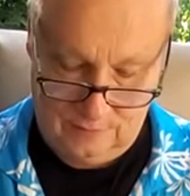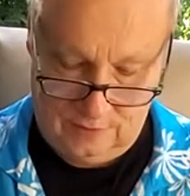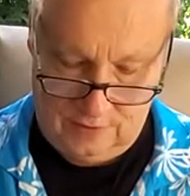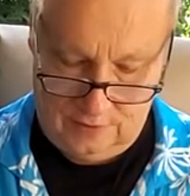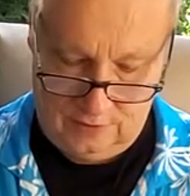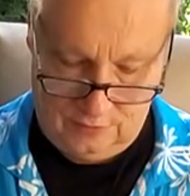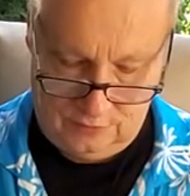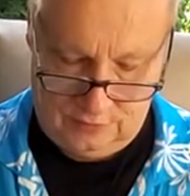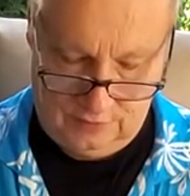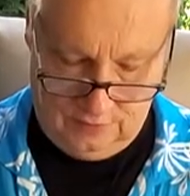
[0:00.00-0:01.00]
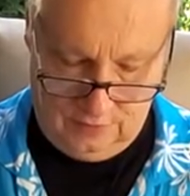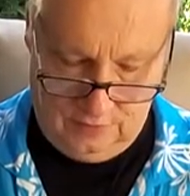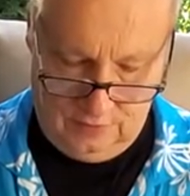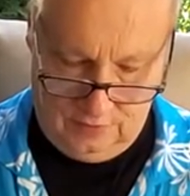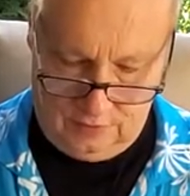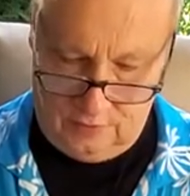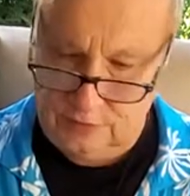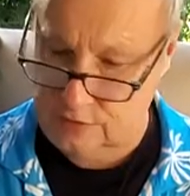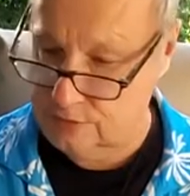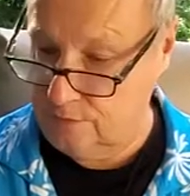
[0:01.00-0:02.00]
Kind of energy. Now
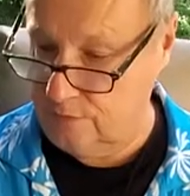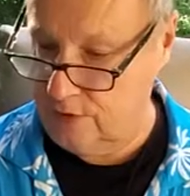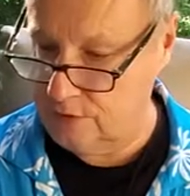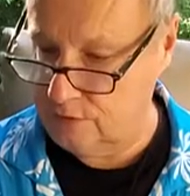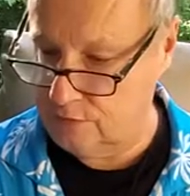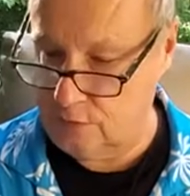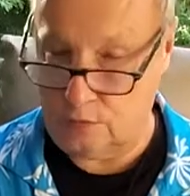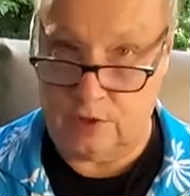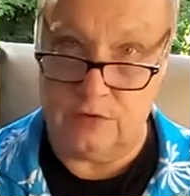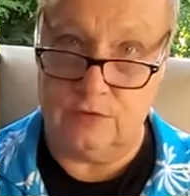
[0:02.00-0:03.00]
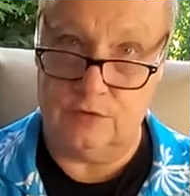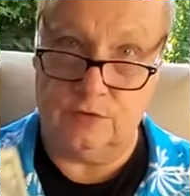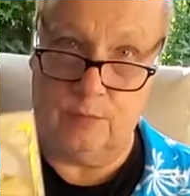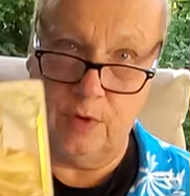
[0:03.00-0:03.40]
this is advice for the relationship